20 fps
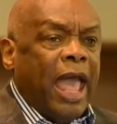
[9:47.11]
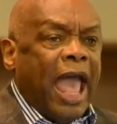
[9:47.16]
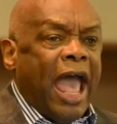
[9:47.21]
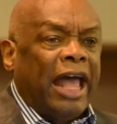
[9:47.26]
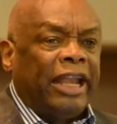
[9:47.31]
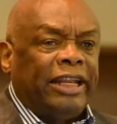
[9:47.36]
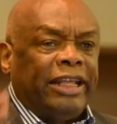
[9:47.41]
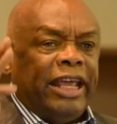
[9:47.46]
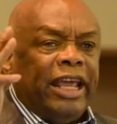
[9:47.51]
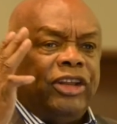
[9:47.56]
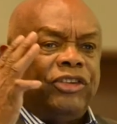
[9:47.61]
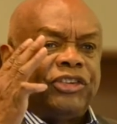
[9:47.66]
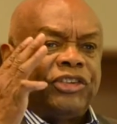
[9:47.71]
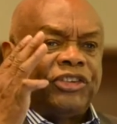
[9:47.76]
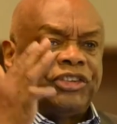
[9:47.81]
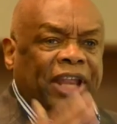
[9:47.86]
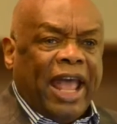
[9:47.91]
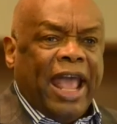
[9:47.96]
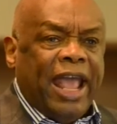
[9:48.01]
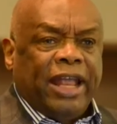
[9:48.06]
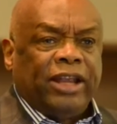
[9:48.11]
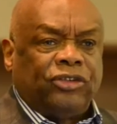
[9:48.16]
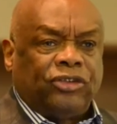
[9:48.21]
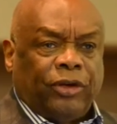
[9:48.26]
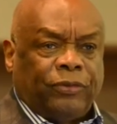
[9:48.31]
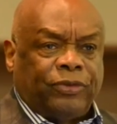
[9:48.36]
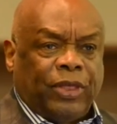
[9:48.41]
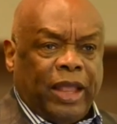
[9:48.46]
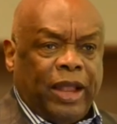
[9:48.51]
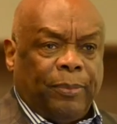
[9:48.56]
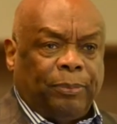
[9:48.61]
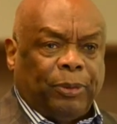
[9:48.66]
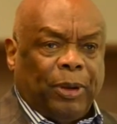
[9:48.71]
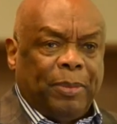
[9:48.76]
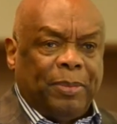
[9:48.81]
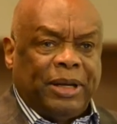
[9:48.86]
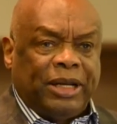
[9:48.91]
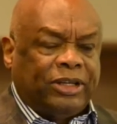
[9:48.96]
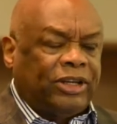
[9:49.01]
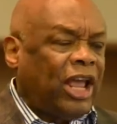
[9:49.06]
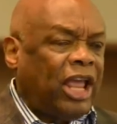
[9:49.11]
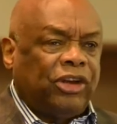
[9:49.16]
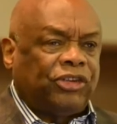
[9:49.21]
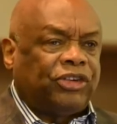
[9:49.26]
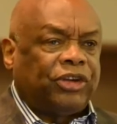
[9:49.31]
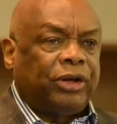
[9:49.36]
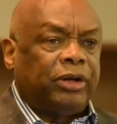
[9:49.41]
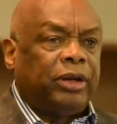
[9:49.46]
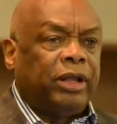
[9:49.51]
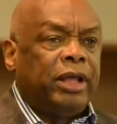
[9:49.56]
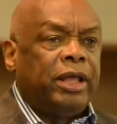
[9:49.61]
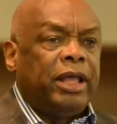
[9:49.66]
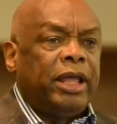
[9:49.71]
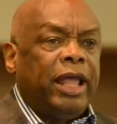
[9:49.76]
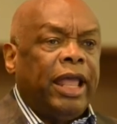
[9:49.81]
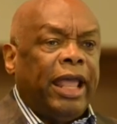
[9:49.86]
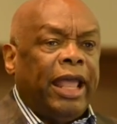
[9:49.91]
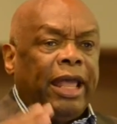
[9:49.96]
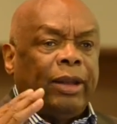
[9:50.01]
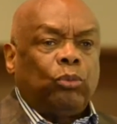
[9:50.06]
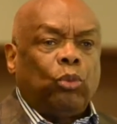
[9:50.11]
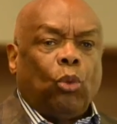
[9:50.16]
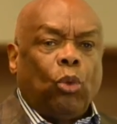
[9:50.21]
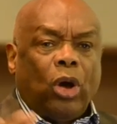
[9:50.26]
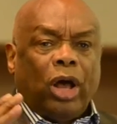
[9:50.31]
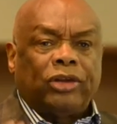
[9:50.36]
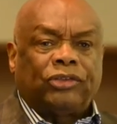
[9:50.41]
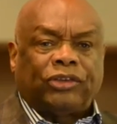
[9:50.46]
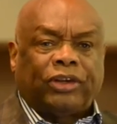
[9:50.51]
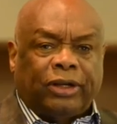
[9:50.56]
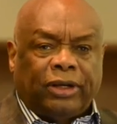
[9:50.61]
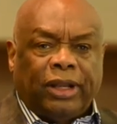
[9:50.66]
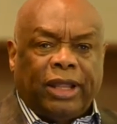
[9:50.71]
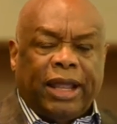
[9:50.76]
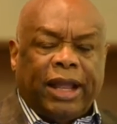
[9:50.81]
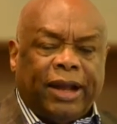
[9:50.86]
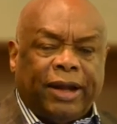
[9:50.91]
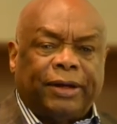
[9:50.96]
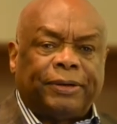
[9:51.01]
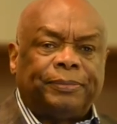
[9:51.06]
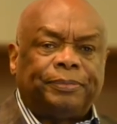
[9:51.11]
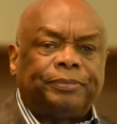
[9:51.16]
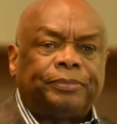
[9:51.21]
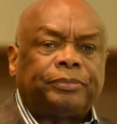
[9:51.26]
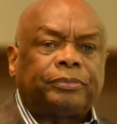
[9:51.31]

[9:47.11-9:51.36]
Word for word: At each stage of the implementation, it was clear